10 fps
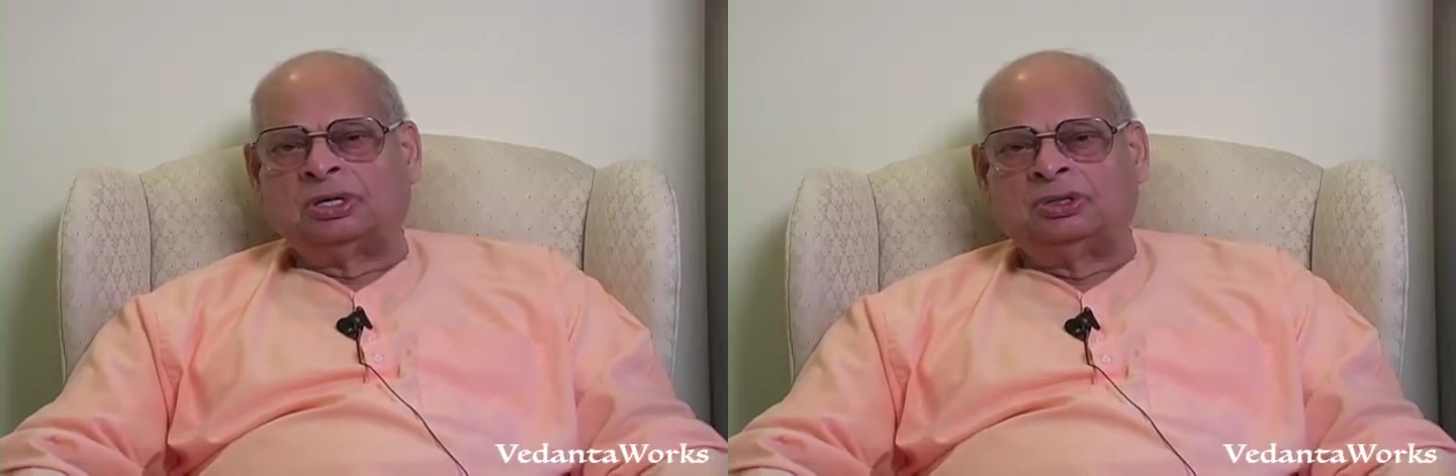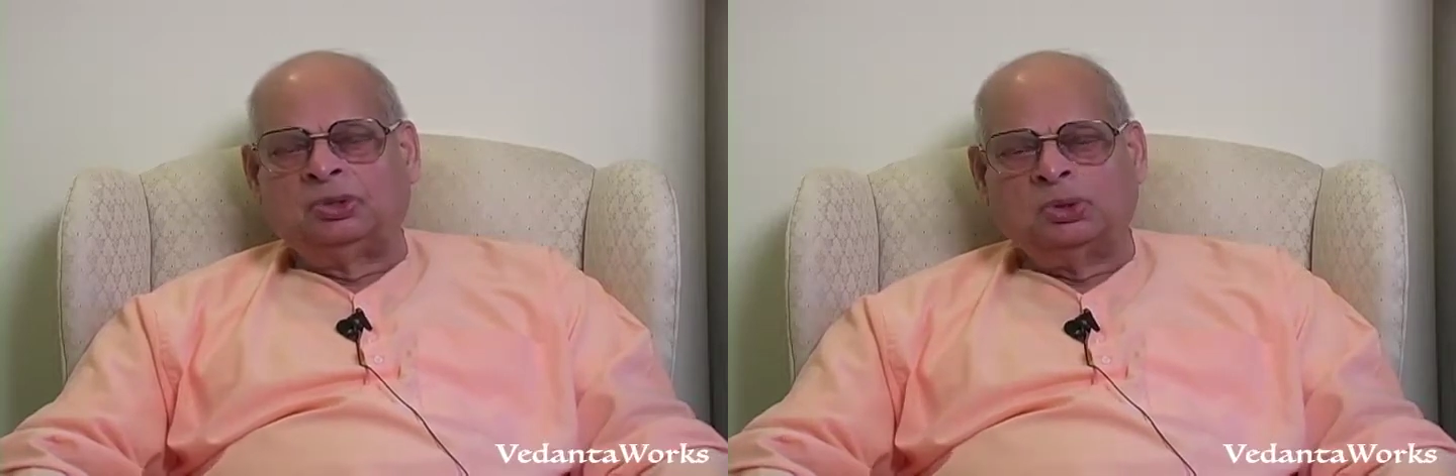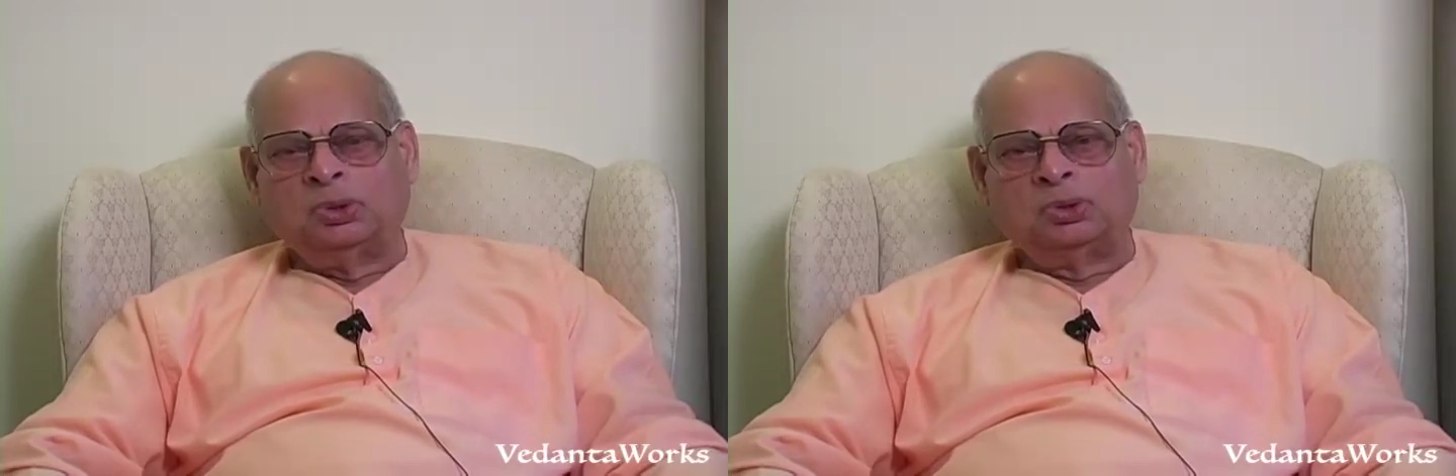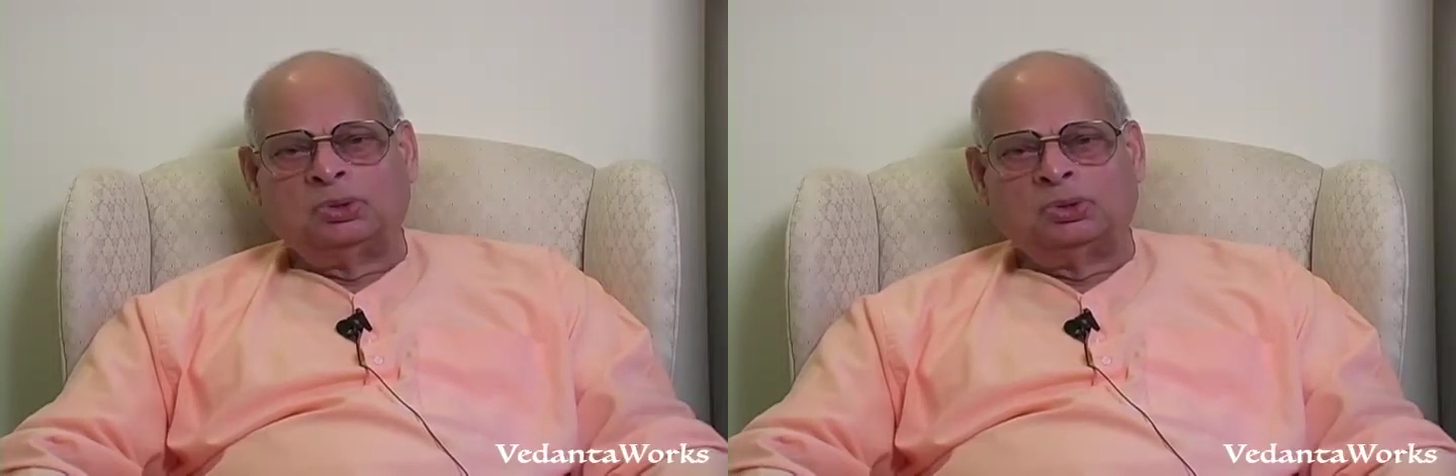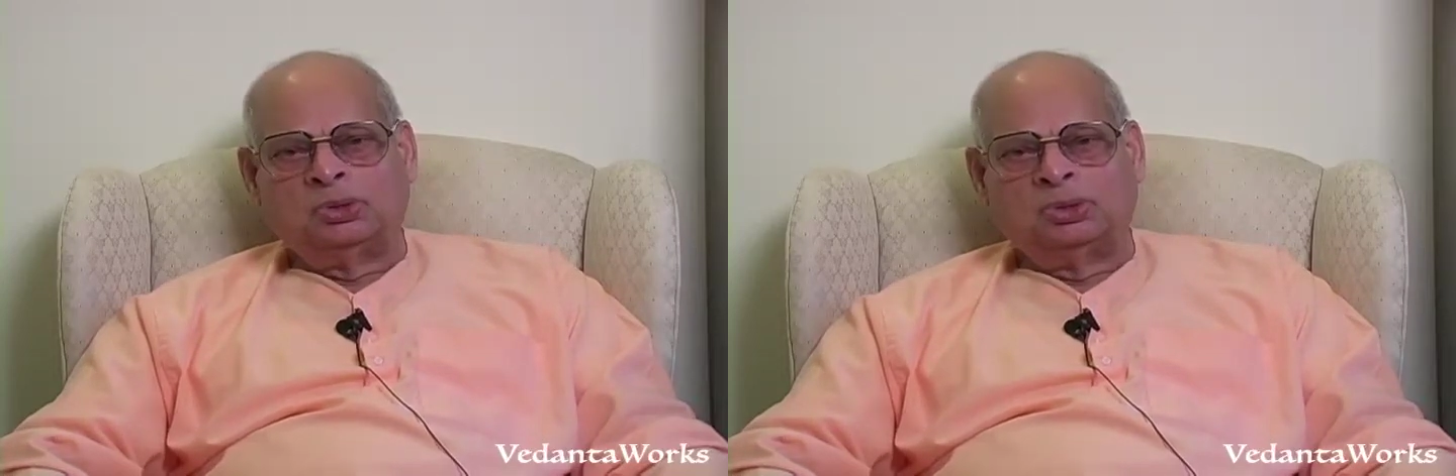Do you
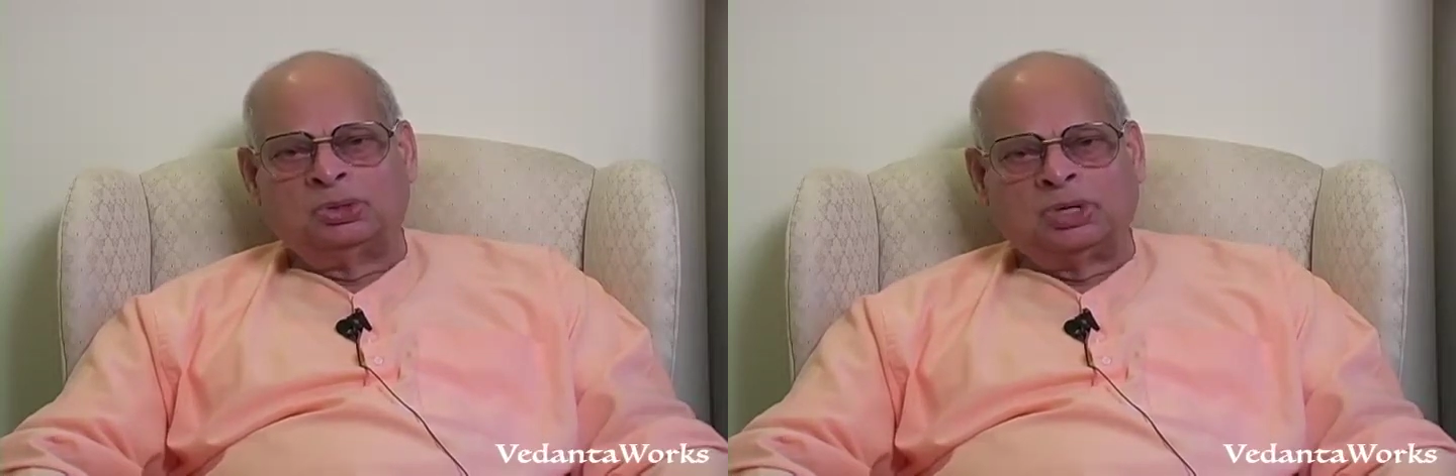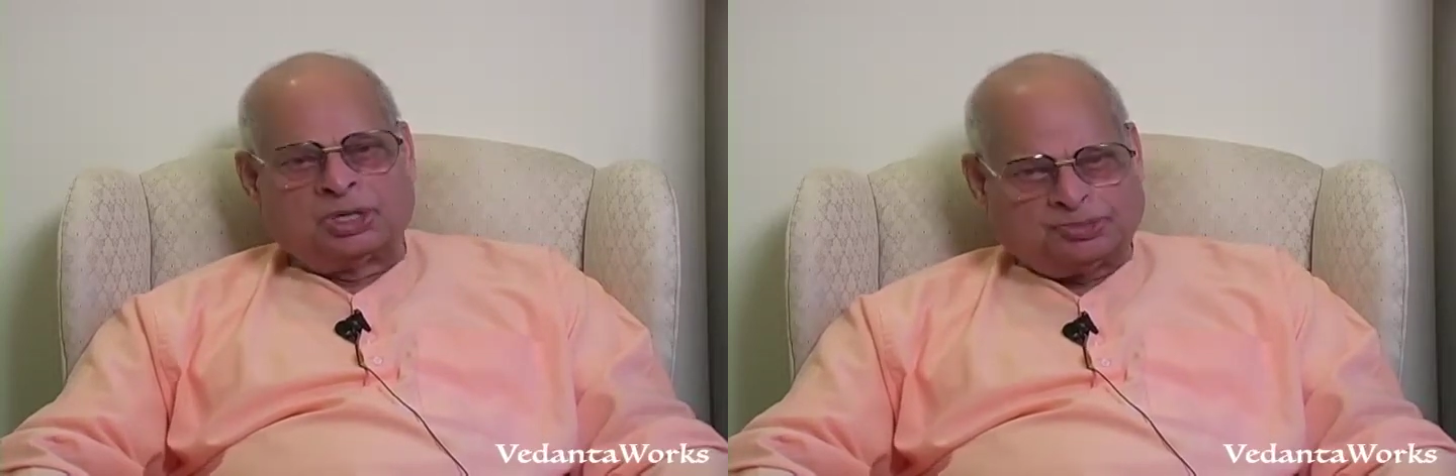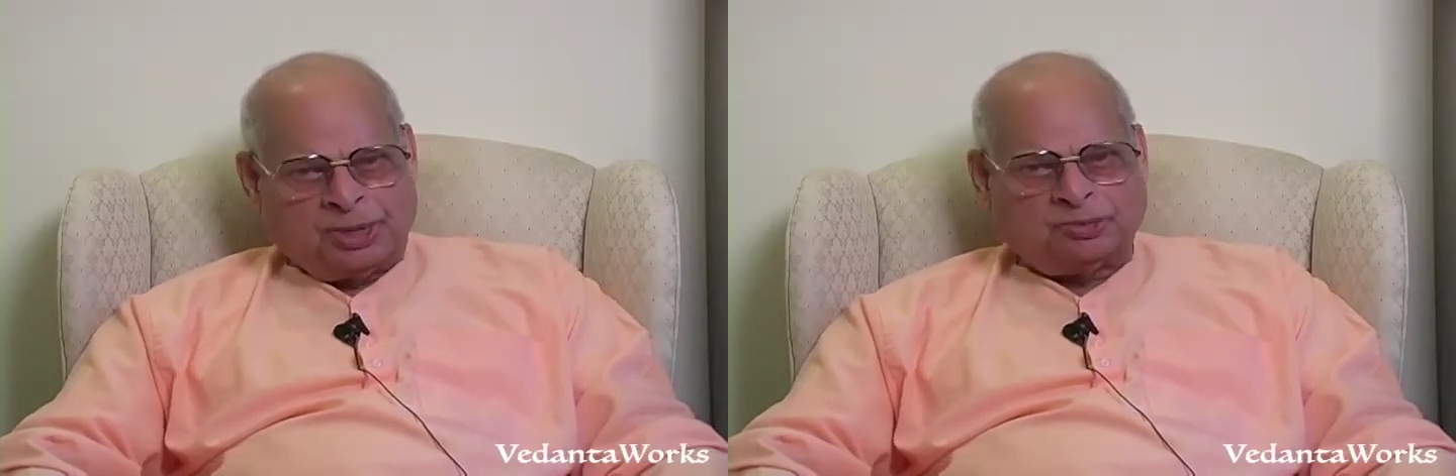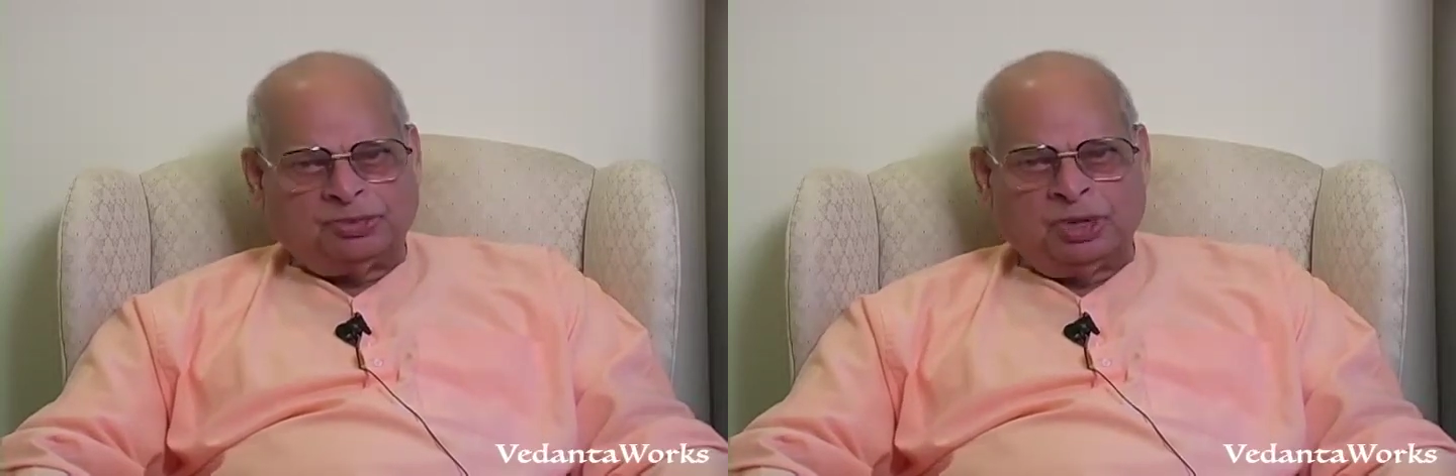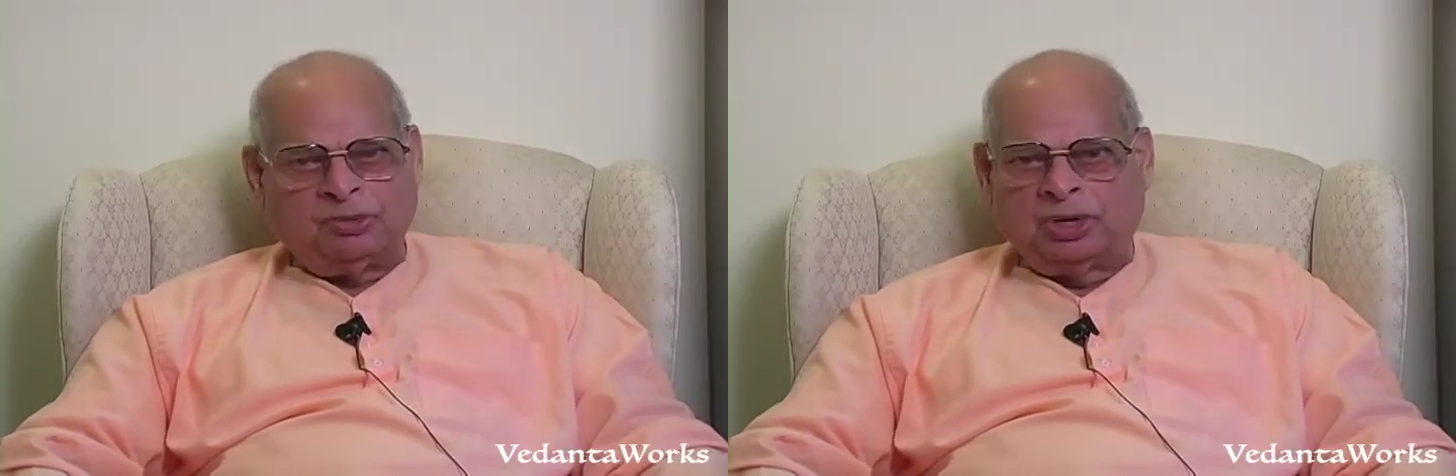respect
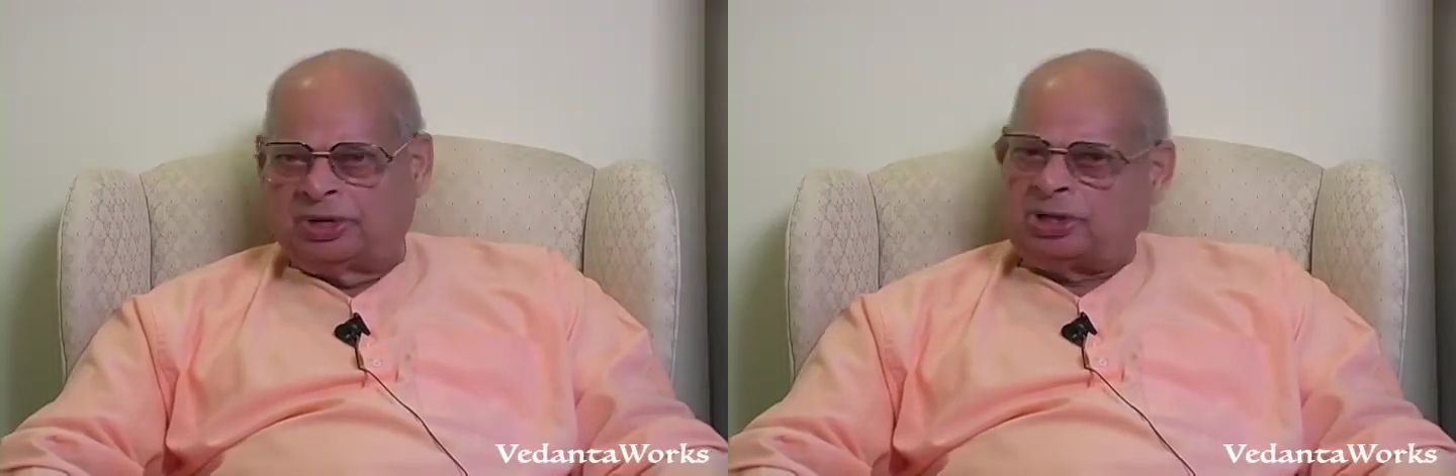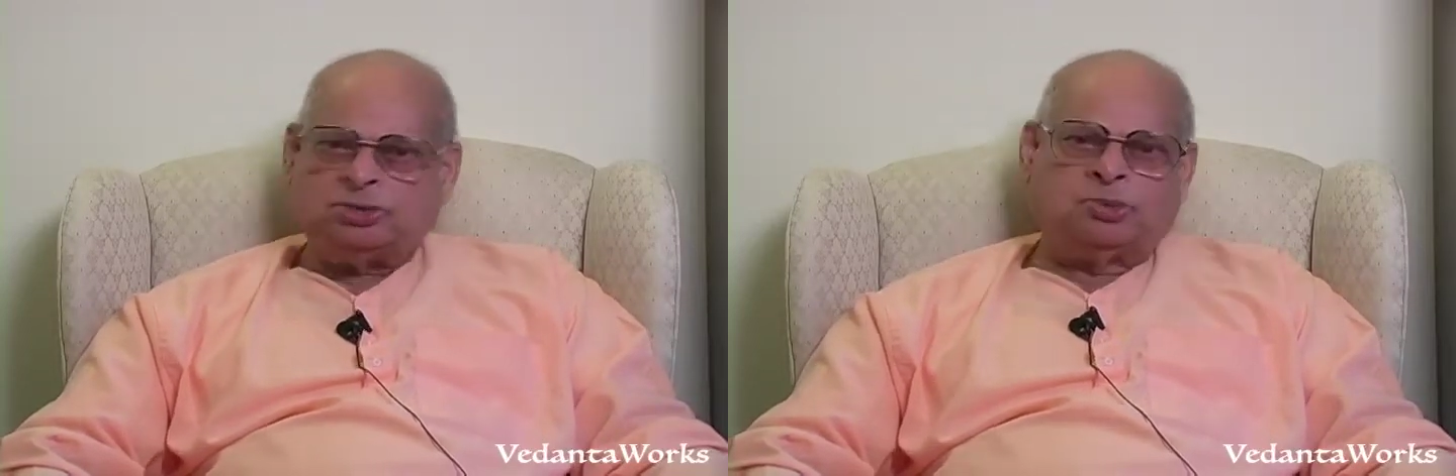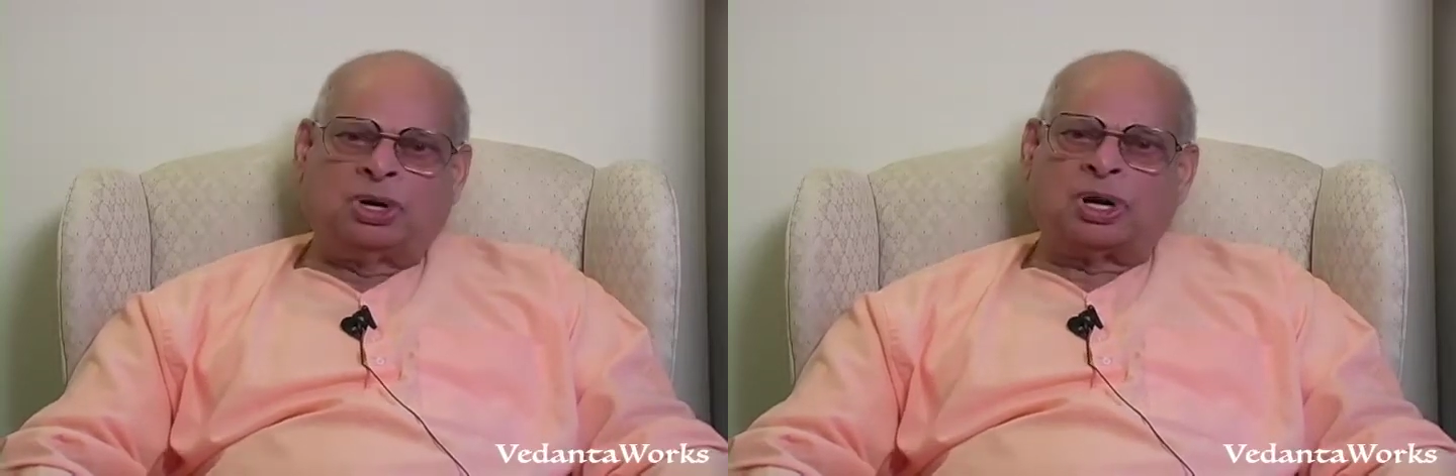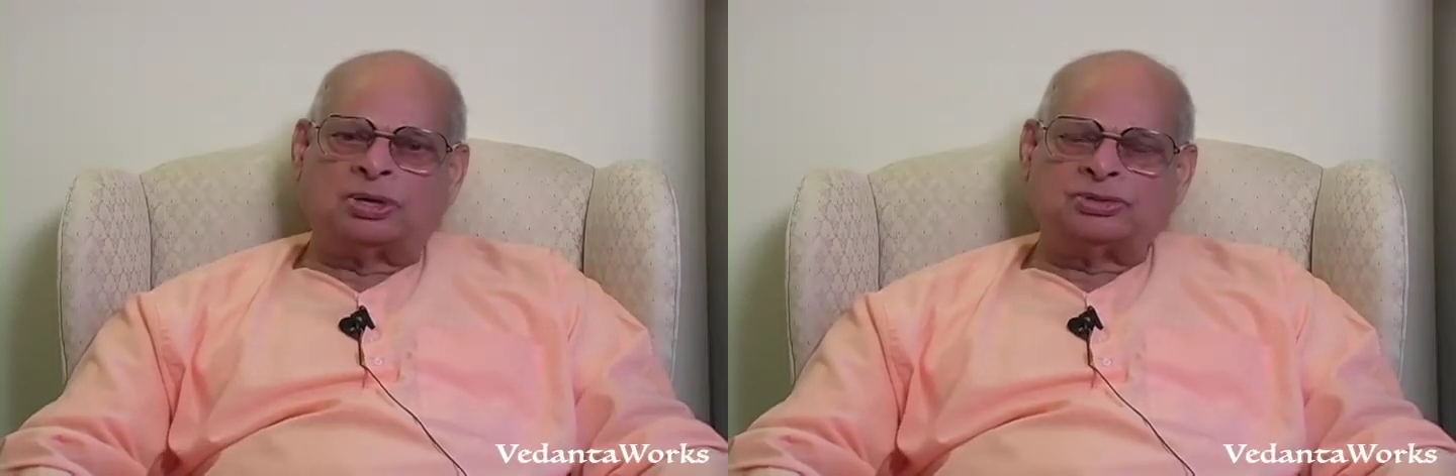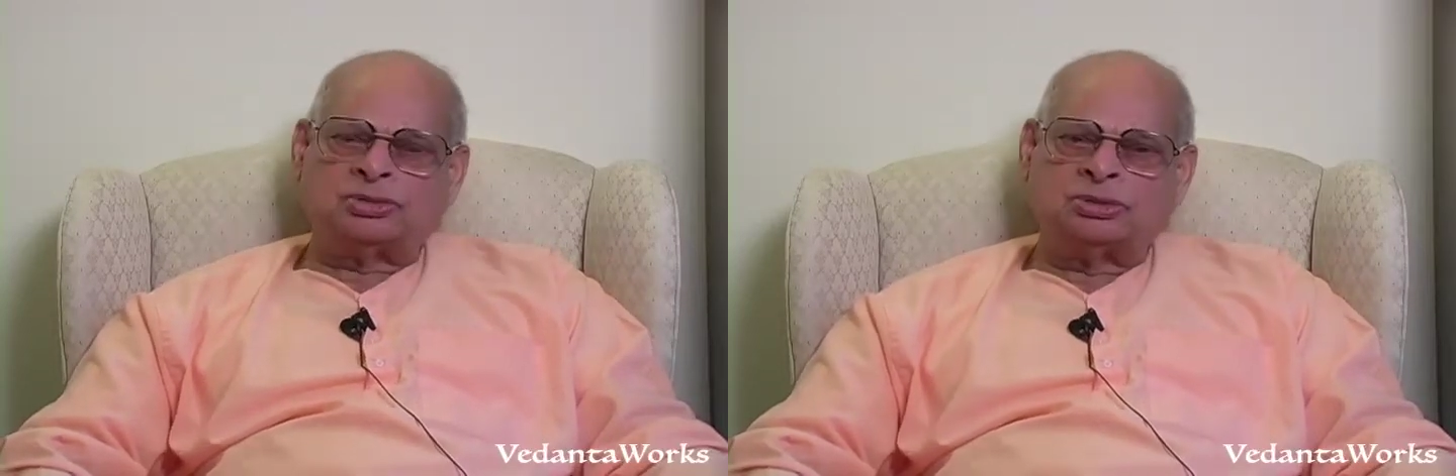me? yes, Maharaj.